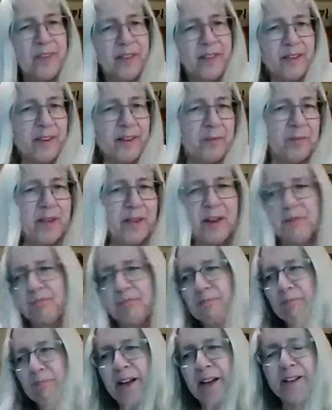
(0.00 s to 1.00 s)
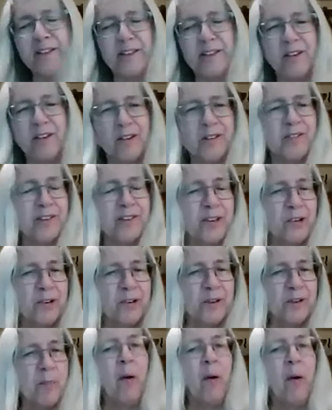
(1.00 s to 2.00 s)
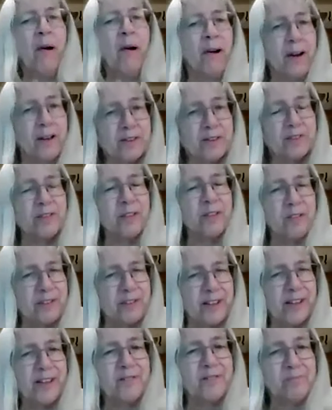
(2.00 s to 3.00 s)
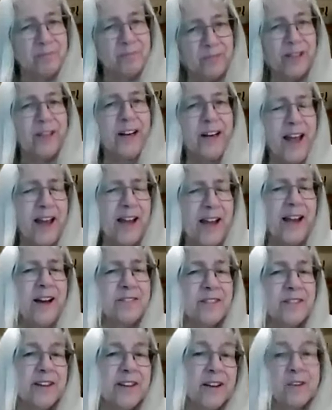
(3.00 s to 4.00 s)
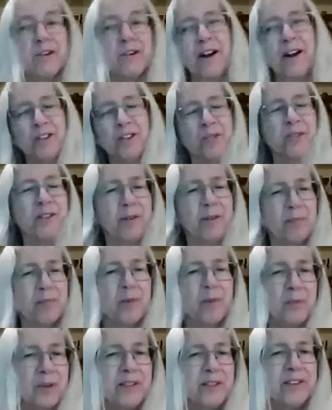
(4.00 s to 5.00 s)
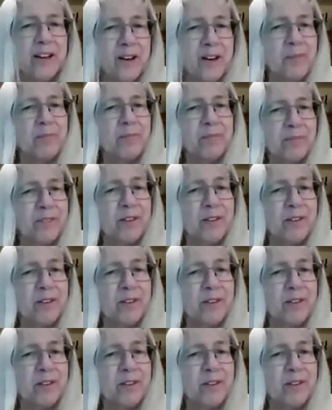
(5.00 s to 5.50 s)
They met at the art center in the park so we could hang out together. I joined them the one time.